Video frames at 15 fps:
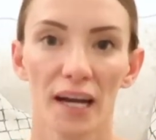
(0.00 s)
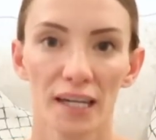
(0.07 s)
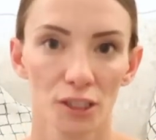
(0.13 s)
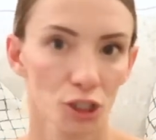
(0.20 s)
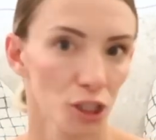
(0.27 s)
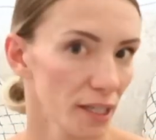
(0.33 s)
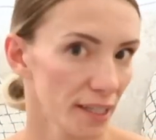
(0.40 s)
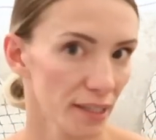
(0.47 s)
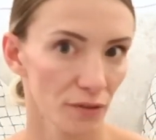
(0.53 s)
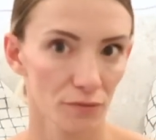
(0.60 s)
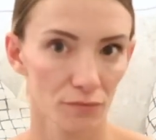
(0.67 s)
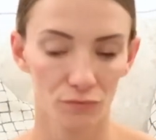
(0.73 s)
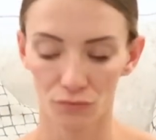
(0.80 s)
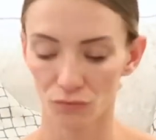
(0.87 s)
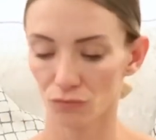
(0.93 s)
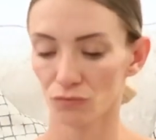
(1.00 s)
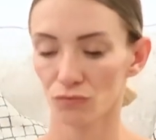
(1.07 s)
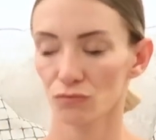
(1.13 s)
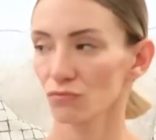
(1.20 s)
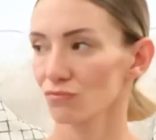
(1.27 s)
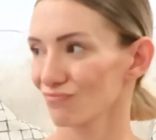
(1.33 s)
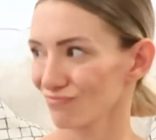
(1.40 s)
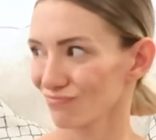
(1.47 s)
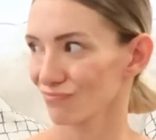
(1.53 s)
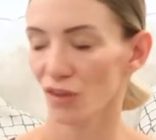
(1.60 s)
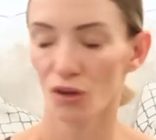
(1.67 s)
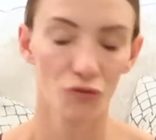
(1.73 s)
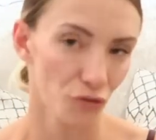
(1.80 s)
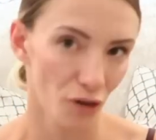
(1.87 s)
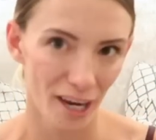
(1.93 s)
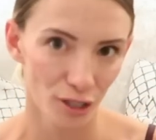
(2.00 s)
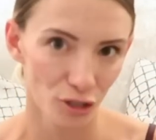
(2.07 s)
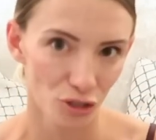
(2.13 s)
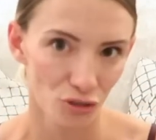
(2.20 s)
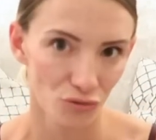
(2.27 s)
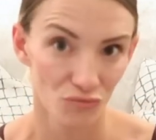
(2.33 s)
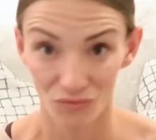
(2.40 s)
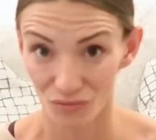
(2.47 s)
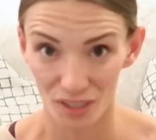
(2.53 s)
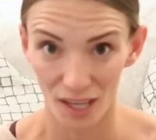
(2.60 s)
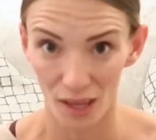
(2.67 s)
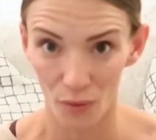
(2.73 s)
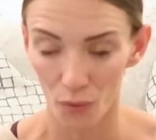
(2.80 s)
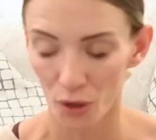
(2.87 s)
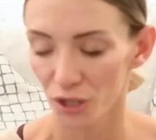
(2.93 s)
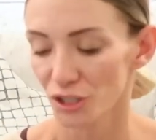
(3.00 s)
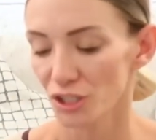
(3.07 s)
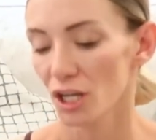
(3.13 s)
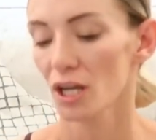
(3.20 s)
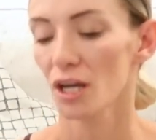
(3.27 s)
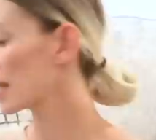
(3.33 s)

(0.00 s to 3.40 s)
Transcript: actually fresh. Is that the word?